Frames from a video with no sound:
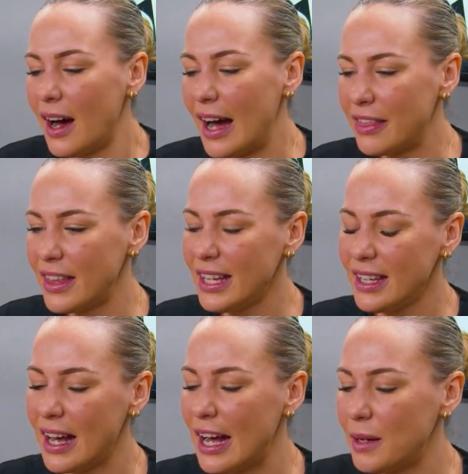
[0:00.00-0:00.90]
I
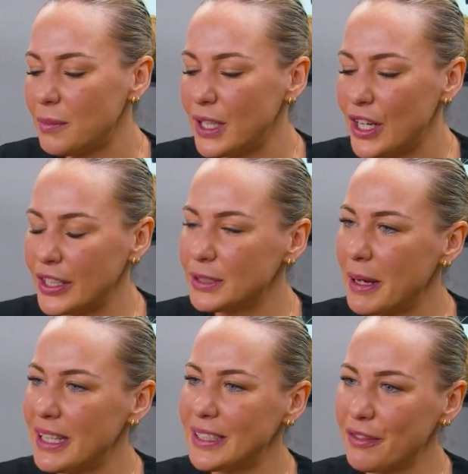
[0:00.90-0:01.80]
think, it's
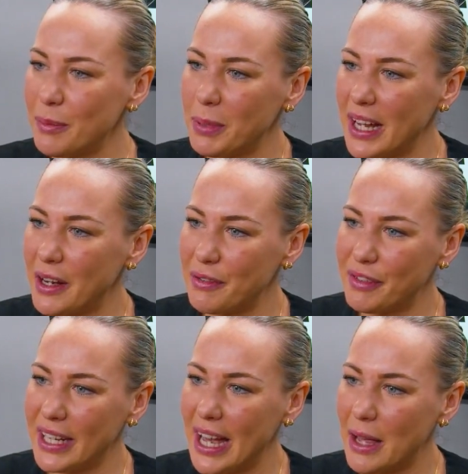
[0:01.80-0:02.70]
been a different player
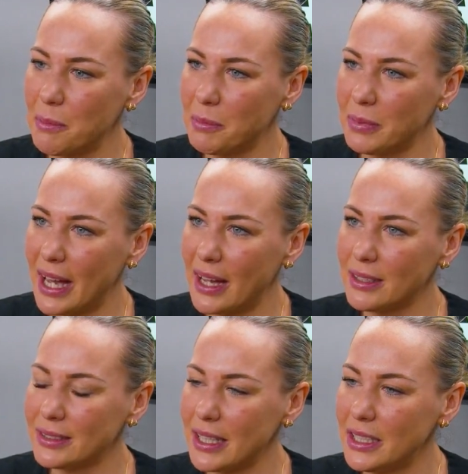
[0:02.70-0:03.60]
every game.
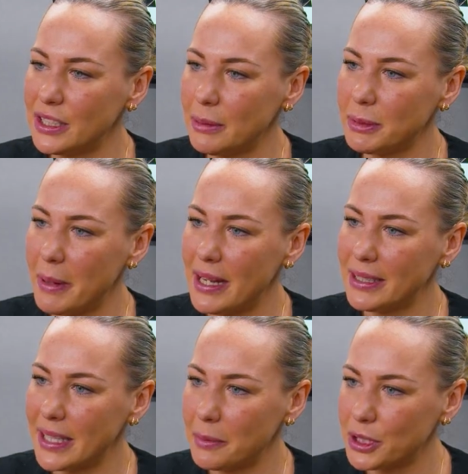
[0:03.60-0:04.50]
Kayla's leadership's been
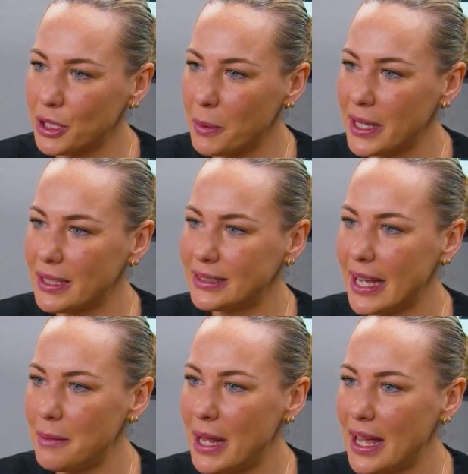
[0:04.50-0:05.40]
exceptional when the
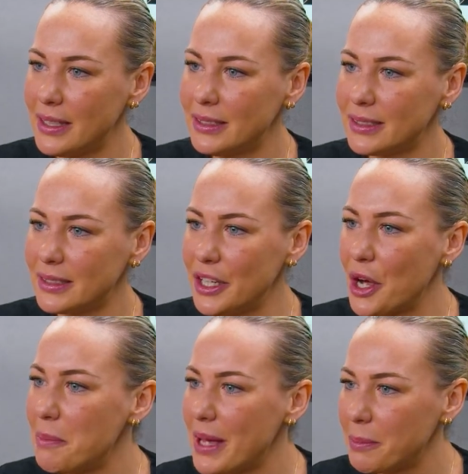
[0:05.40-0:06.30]
team needs,
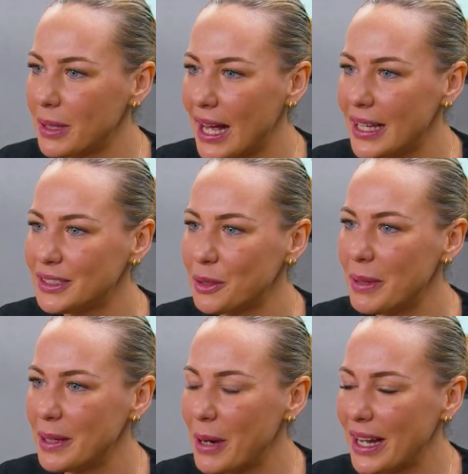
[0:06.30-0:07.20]
big plays or
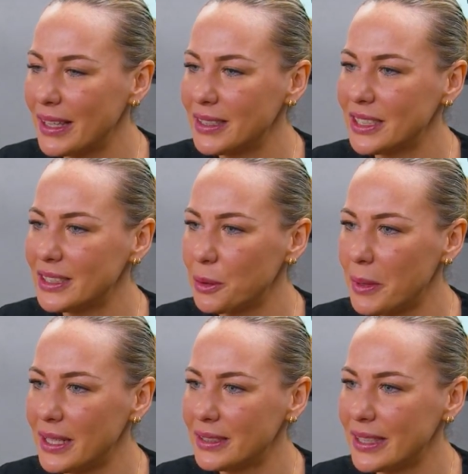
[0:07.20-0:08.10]
big buckets. She's
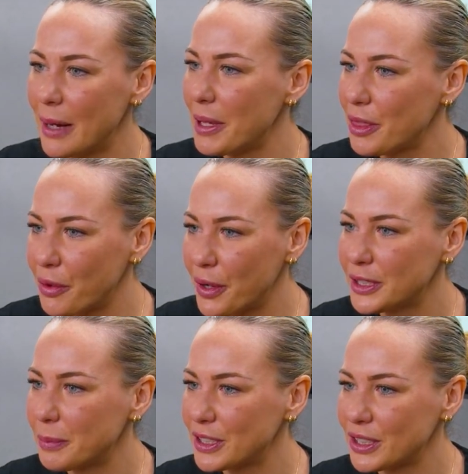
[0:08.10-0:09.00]
always coming through,
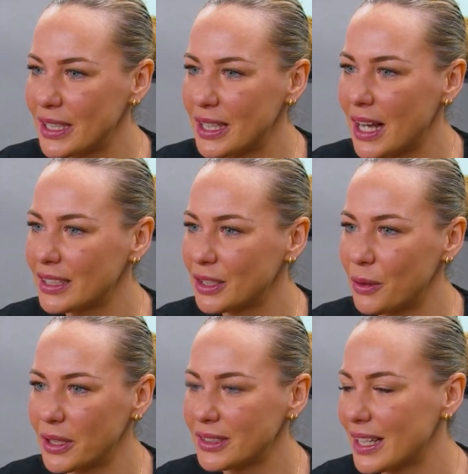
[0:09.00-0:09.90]
especially in the last
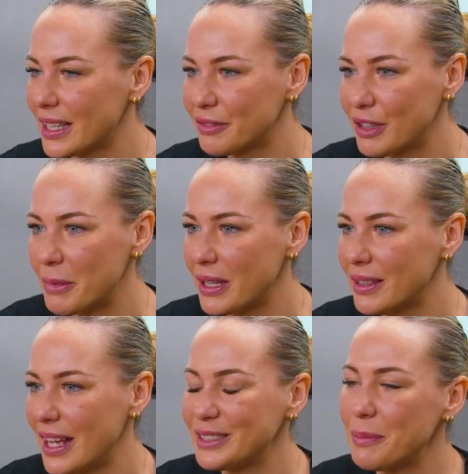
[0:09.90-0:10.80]
quarters, like from
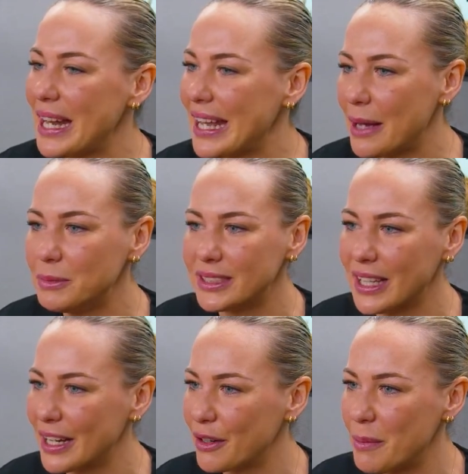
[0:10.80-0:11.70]
as many games as
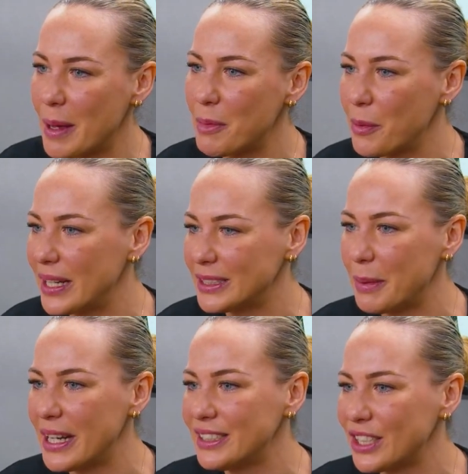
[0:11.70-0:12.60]
I can remember when it's
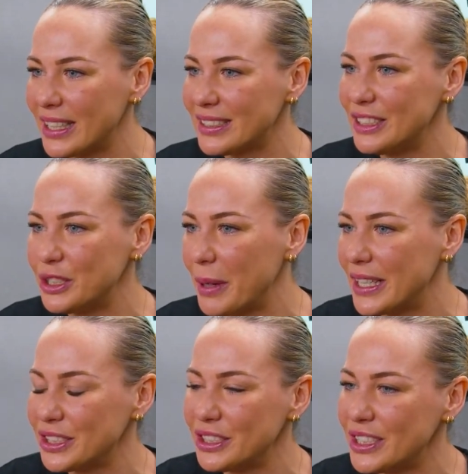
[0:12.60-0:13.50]
been a tight
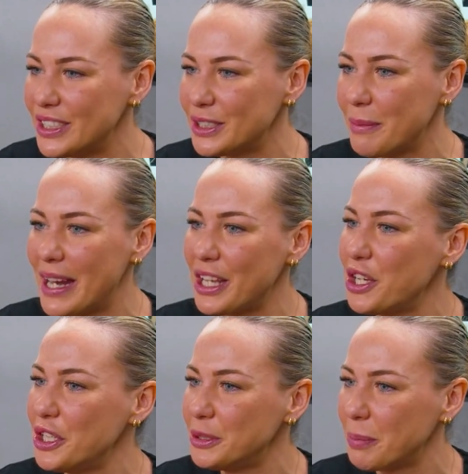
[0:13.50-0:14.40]
situation. She just made a
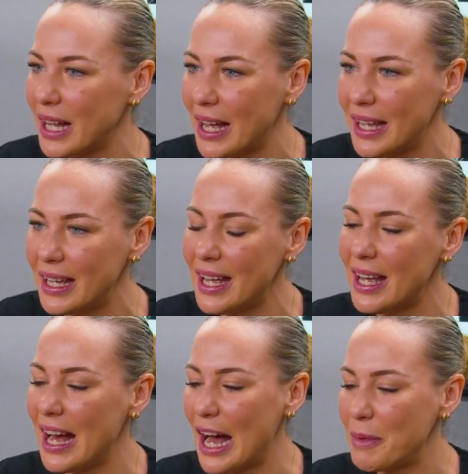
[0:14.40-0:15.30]
huge play.
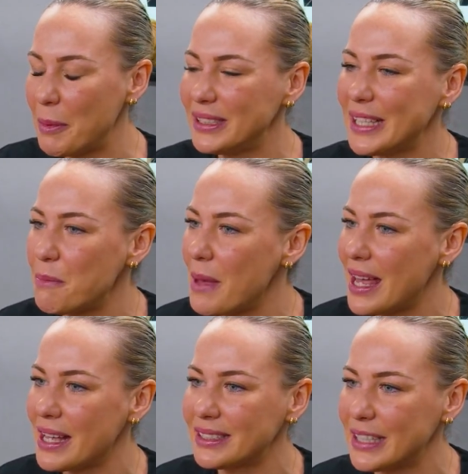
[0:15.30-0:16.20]
And then we see
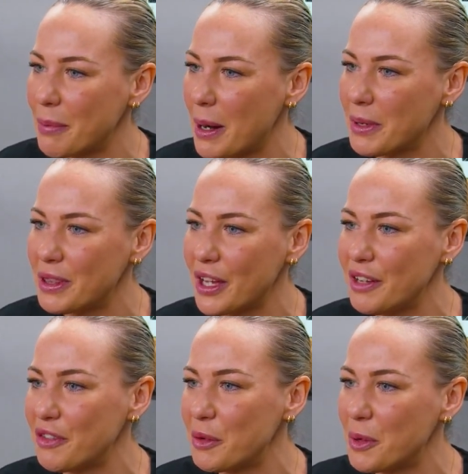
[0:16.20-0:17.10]
Mia step up with
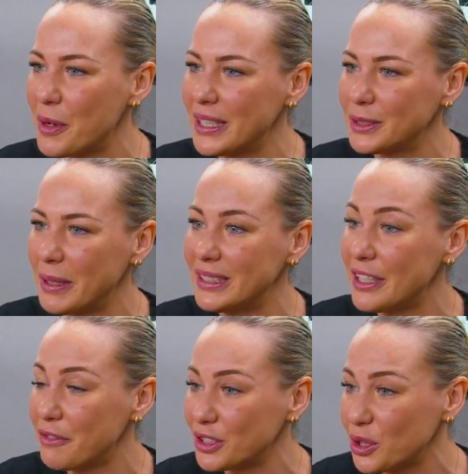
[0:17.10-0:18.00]
34 points when
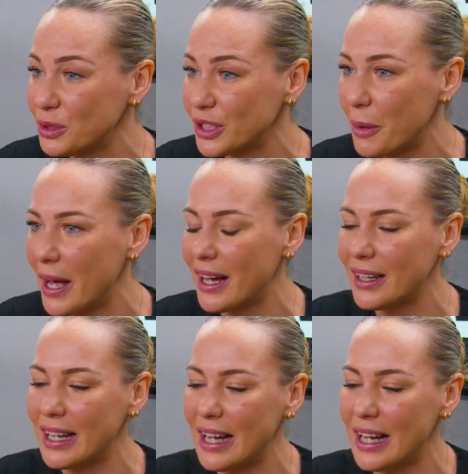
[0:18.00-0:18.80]
Tiff was also out.